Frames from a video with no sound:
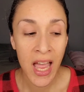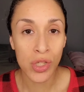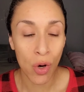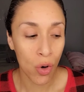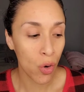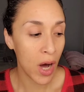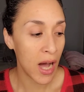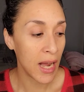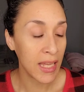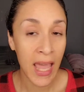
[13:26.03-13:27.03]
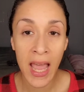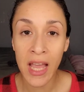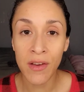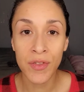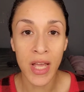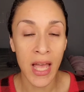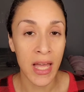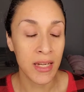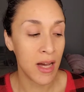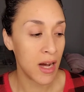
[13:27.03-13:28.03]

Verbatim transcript: So I caved and